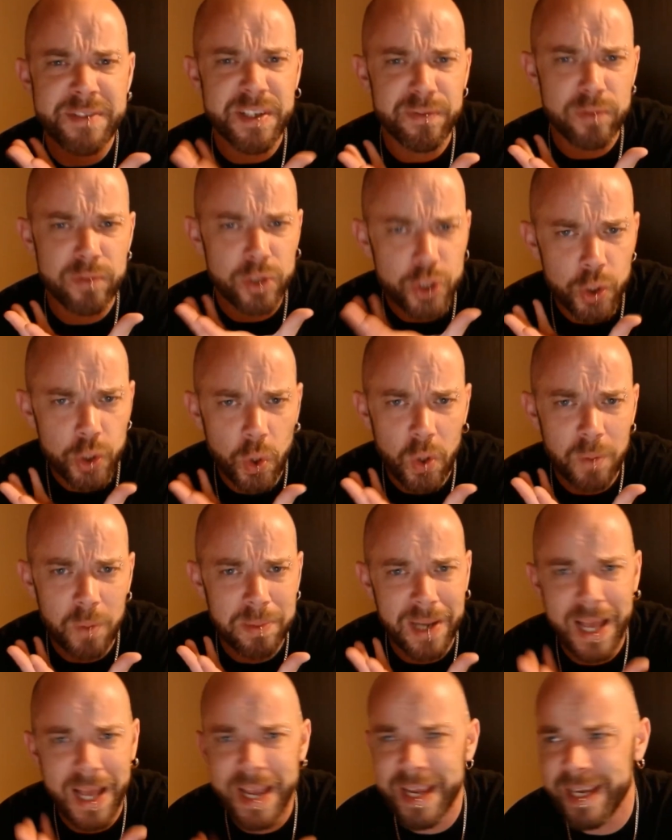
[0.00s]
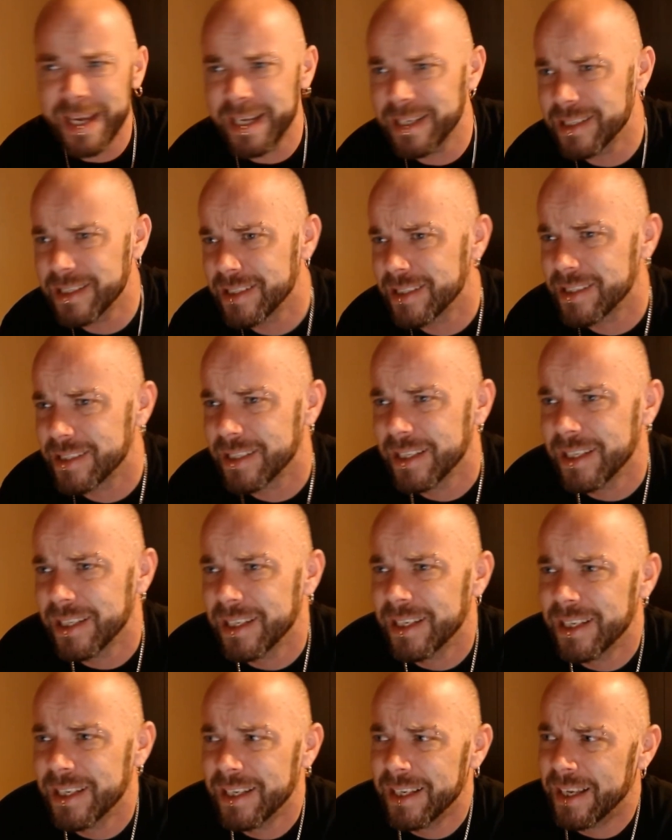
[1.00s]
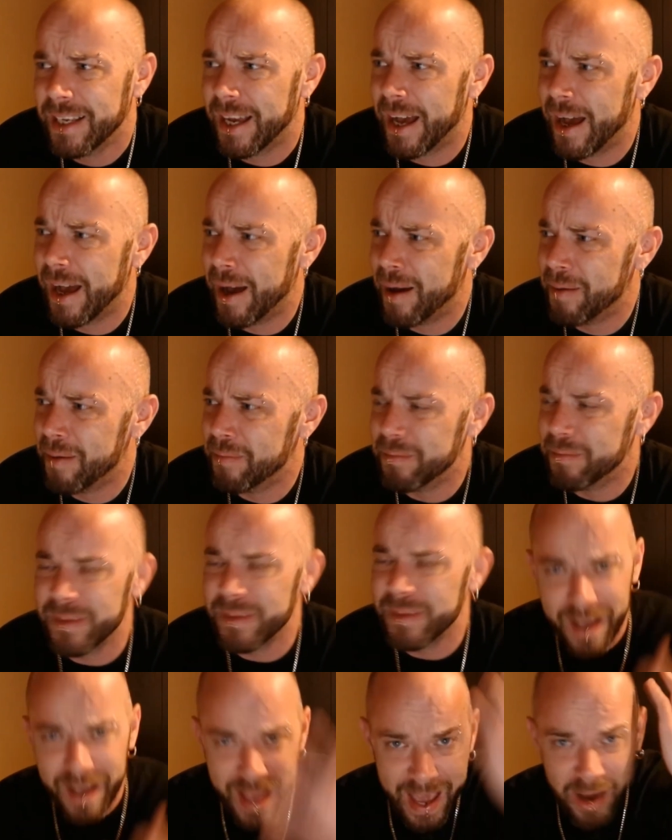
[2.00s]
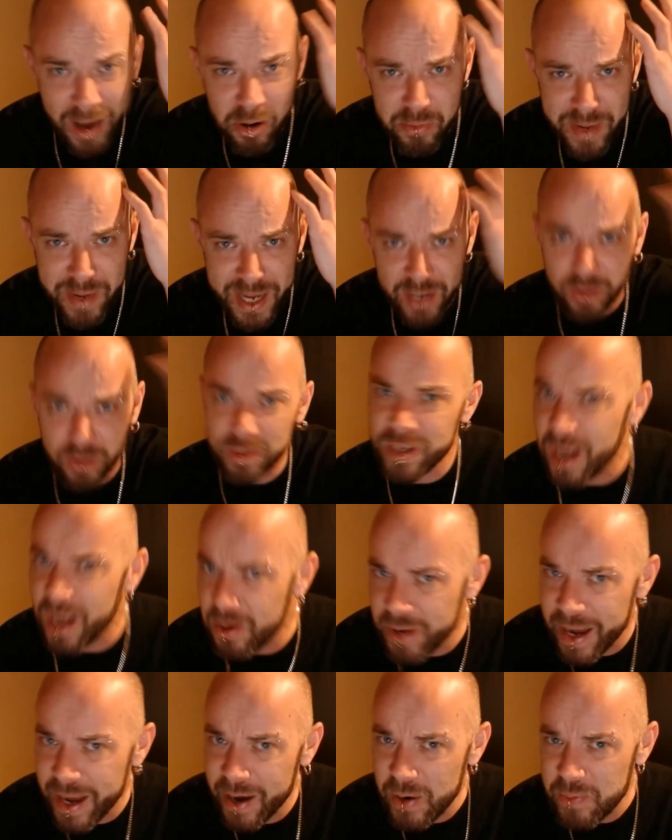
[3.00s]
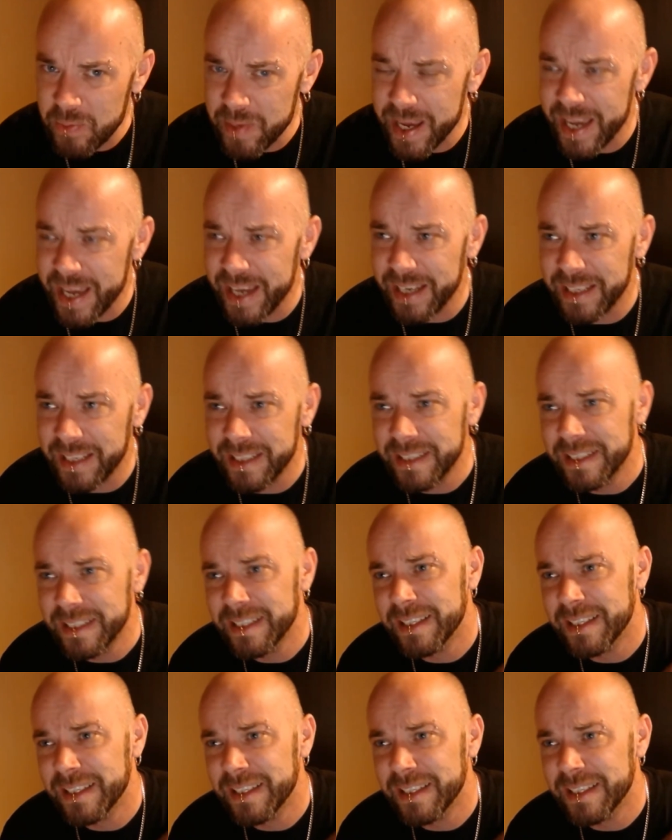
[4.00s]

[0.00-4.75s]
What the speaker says: different jaw plates, the helmet or no helmet.